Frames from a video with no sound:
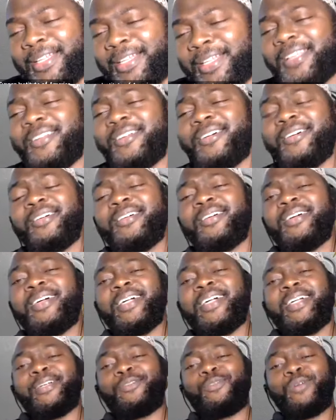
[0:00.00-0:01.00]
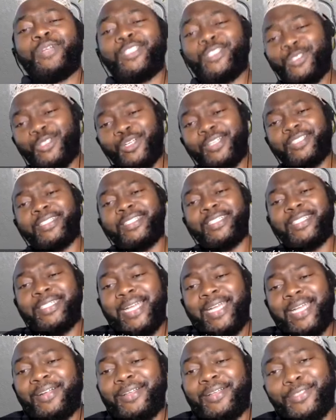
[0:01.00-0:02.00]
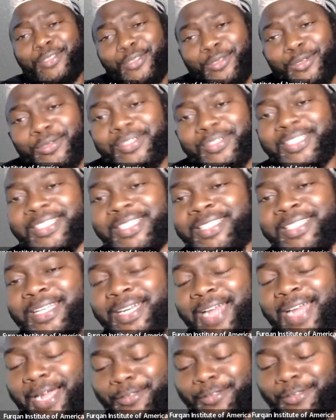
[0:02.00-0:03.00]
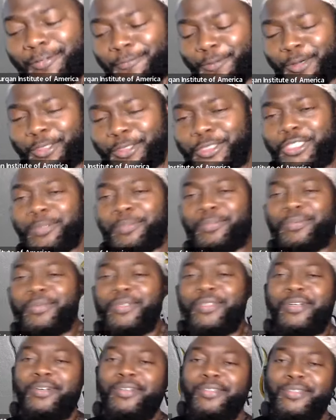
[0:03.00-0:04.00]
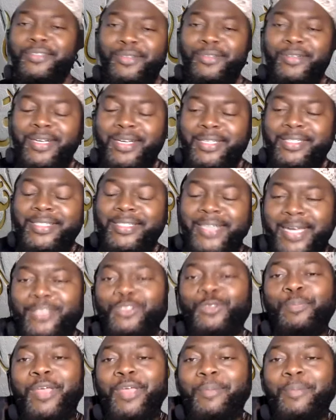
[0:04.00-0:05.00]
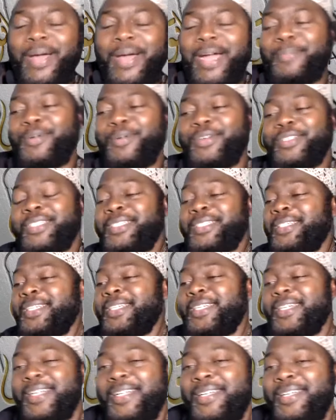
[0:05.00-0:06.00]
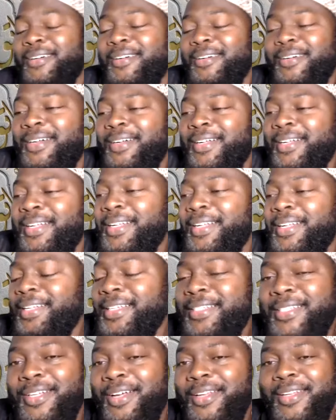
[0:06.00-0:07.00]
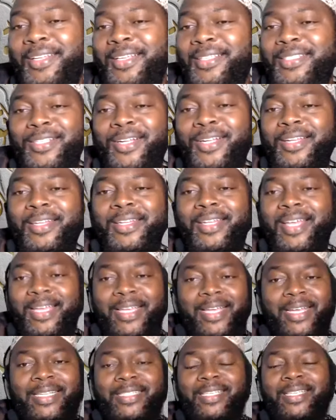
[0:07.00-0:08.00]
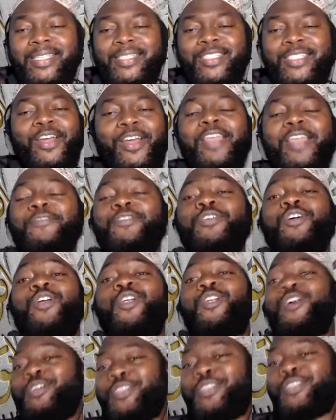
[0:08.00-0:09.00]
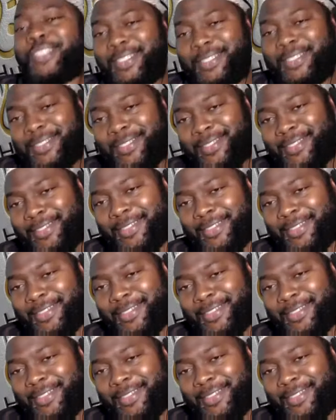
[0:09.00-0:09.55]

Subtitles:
You know, what you just did now is good. It's an act of worship. You know, you are trying to pay back, but, you know, it's not there yet. It's not even close.